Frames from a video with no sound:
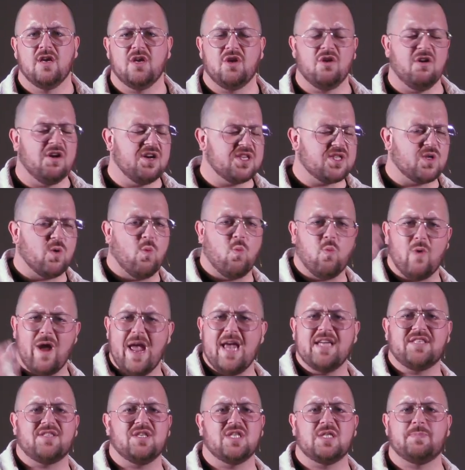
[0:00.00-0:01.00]
You're just a
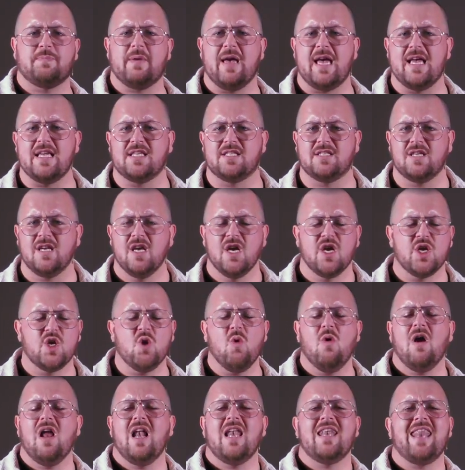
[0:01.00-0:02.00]
waste of space.
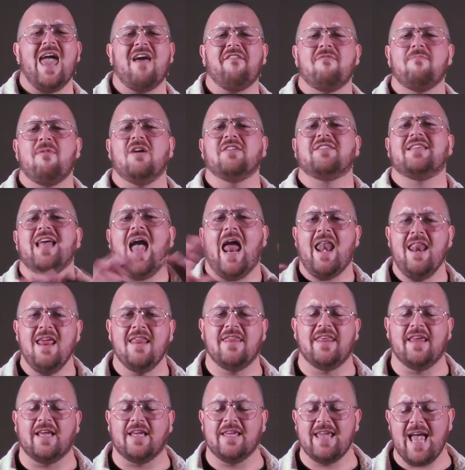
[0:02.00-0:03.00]
You will never amount to
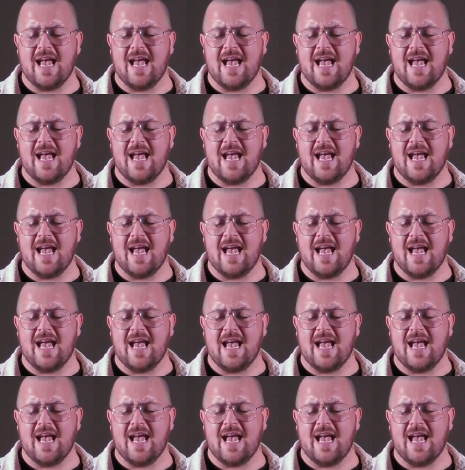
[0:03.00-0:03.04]
anything.